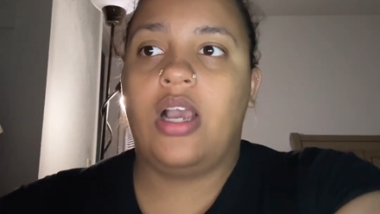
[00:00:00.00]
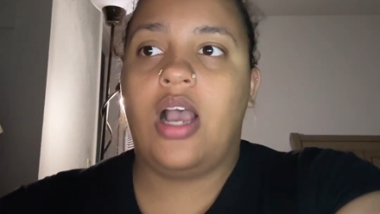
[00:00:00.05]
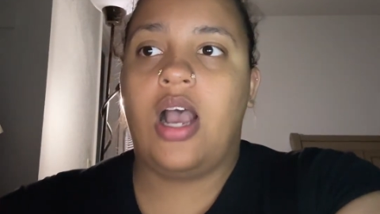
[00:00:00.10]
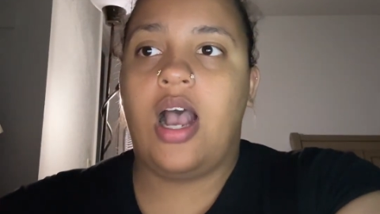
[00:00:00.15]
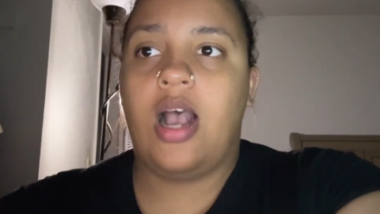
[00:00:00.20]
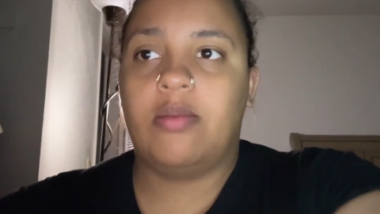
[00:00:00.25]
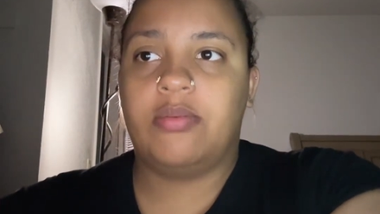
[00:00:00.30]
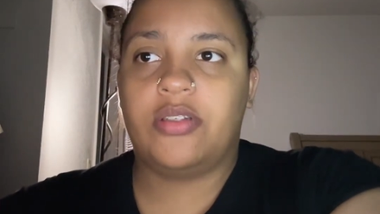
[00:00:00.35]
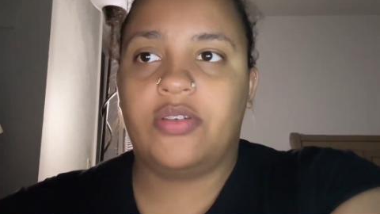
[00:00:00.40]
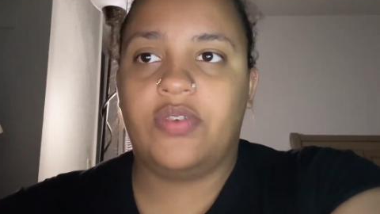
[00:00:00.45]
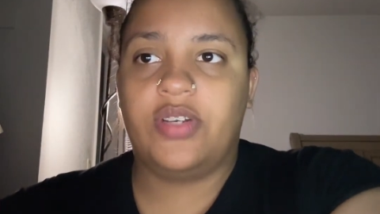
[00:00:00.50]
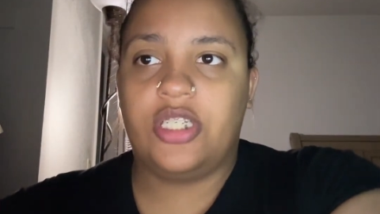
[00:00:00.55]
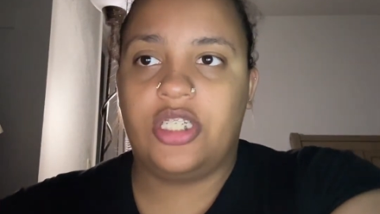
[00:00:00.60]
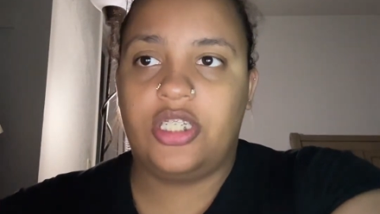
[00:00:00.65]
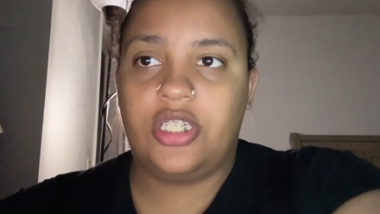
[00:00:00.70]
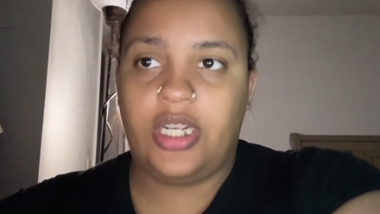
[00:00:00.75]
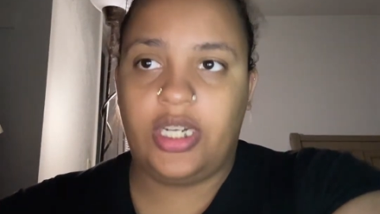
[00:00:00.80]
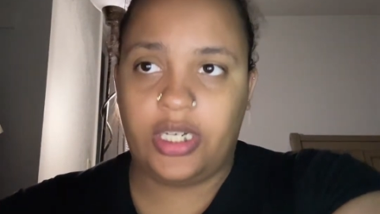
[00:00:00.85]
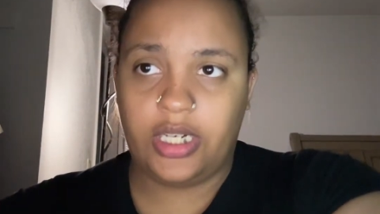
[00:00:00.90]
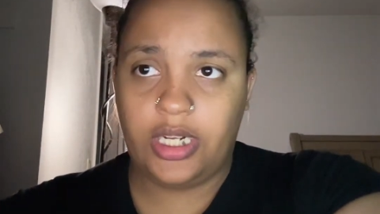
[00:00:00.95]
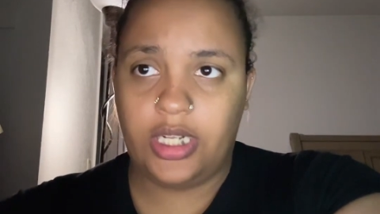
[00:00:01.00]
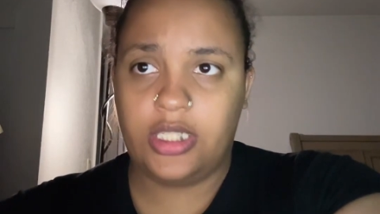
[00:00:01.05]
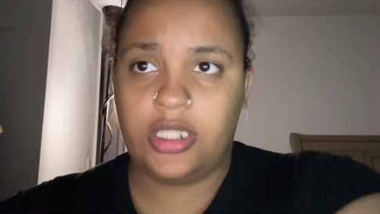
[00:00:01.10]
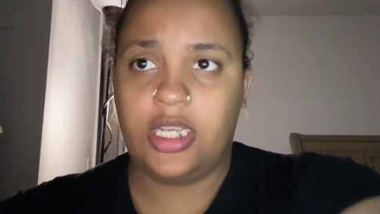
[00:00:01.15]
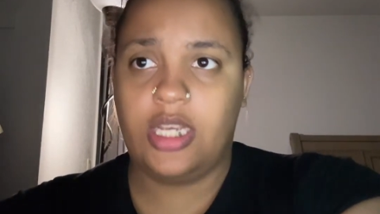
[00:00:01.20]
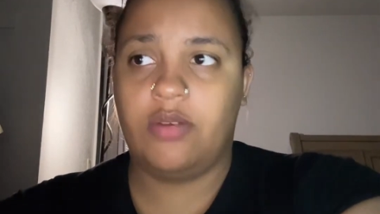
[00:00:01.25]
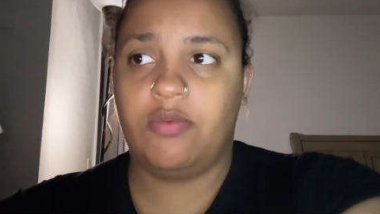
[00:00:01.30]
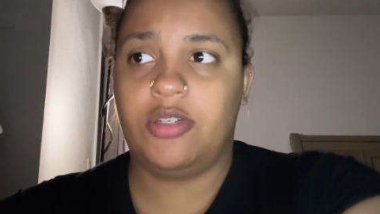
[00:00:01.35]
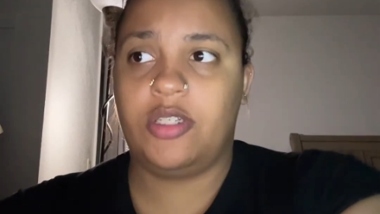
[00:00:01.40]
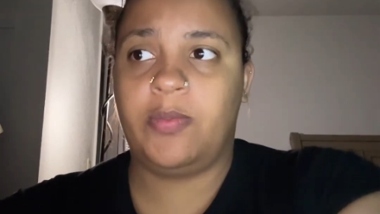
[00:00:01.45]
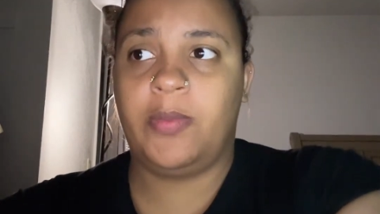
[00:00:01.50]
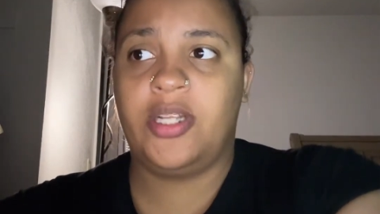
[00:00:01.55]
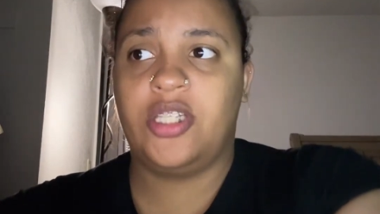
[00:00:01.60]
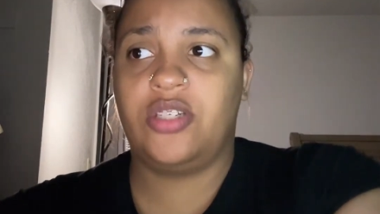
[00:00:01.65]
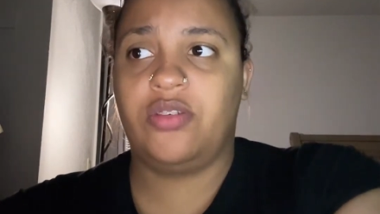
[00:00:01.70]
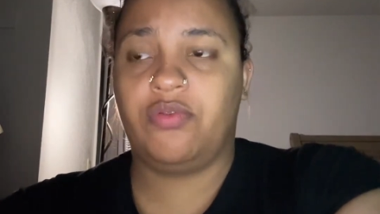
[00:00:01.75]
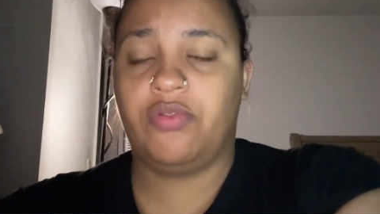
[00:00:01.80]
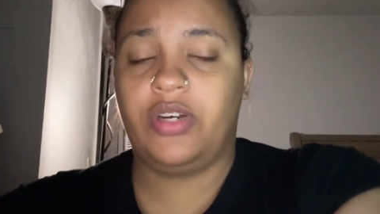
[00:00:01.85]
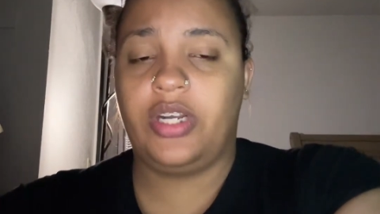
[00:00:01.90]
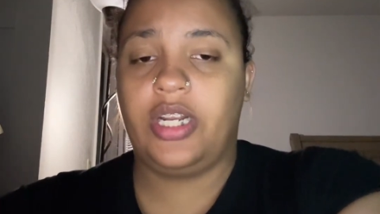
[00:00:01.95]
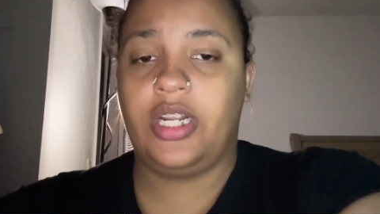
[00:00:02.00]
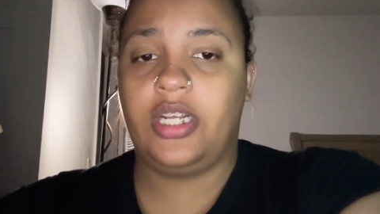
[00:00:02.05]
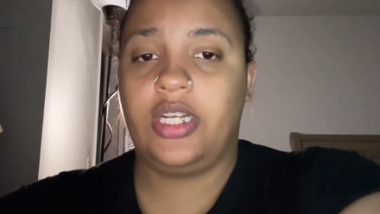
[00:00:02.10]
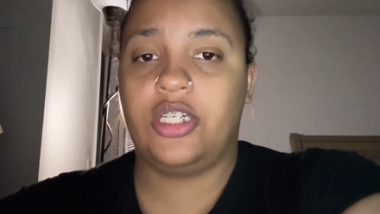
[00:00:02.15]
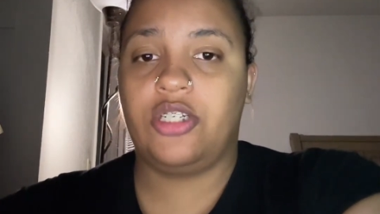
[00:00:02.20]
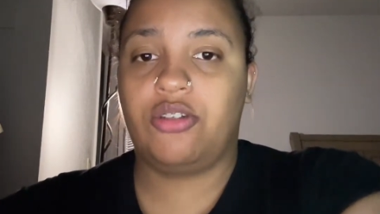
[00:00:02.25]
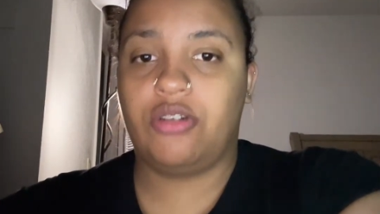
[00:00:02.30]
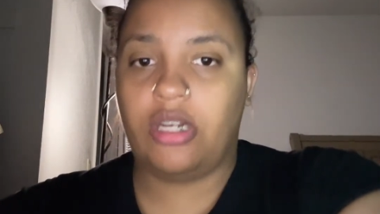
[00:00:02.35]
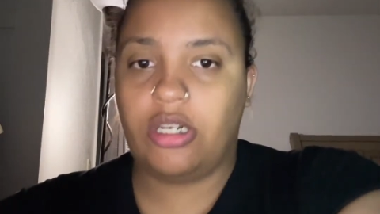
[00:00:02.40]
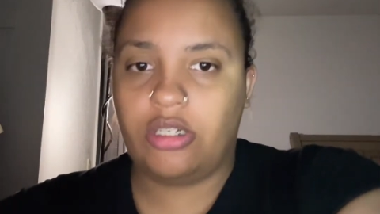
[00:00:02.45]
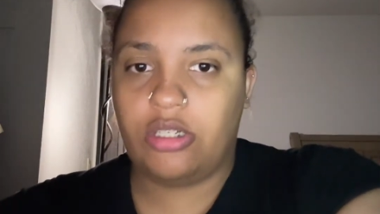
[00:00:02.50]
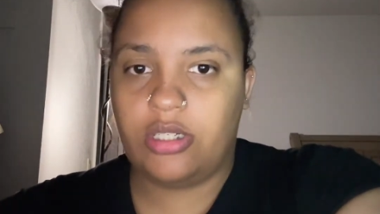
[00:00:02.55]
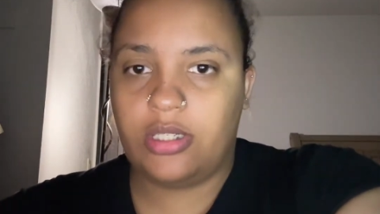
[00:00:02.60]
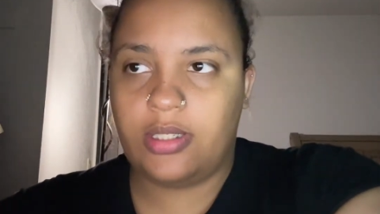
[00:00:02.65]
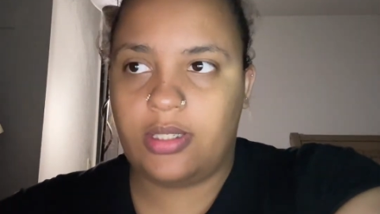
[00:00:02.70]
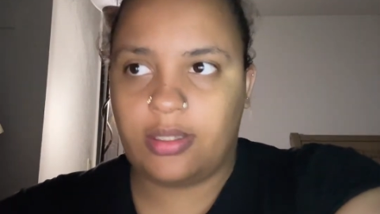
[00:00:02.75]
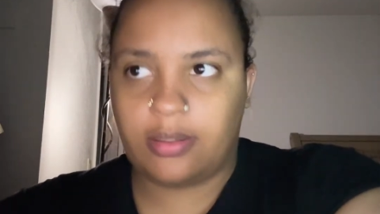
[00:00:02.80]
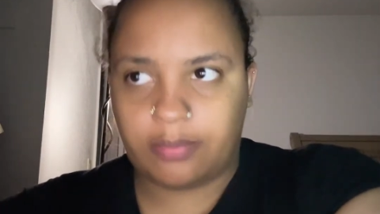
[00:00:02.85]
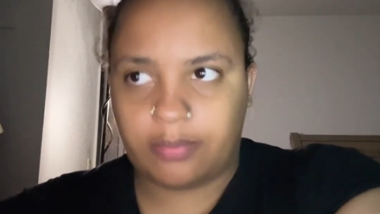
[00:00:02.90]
observation techniques, and responsive reading instructions.